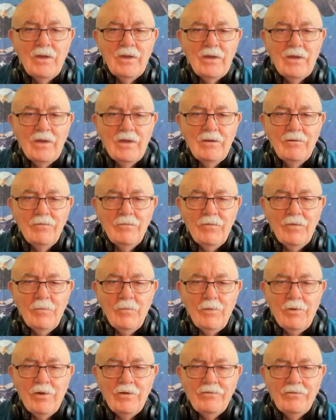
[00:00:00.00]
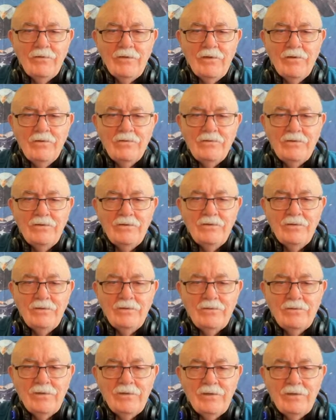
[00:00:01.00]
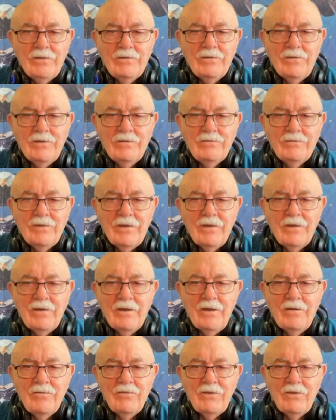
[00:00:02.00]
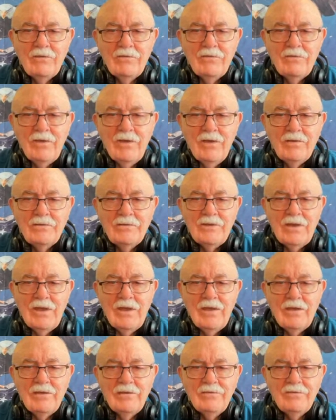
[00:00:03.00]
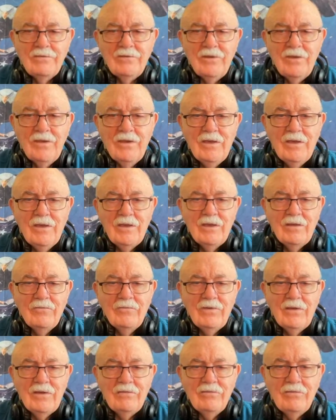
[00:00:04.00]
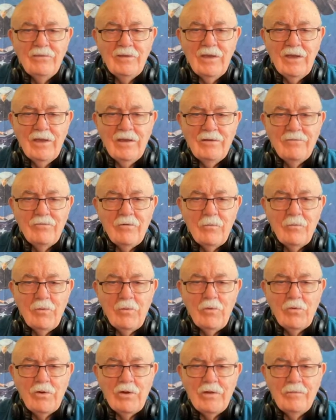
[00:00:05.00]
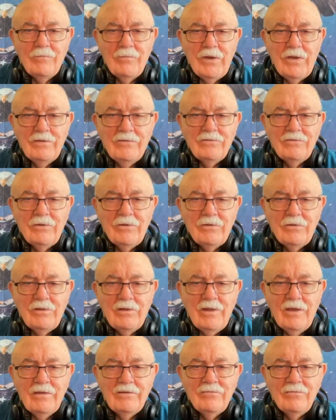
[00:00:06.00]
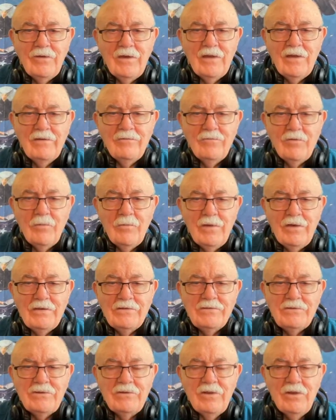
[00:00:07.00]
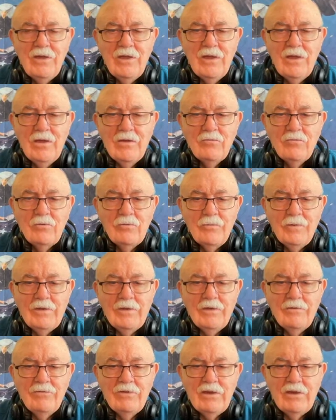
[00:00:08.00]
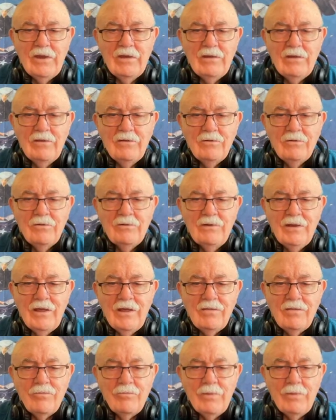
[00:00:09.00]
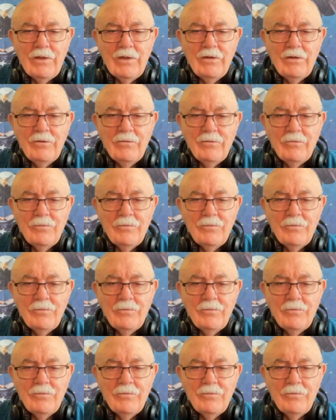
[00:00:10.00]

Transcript: If the prosecution succeeds, he said, of the Assange case, investigative reporting based on classified information will be given a near death blow.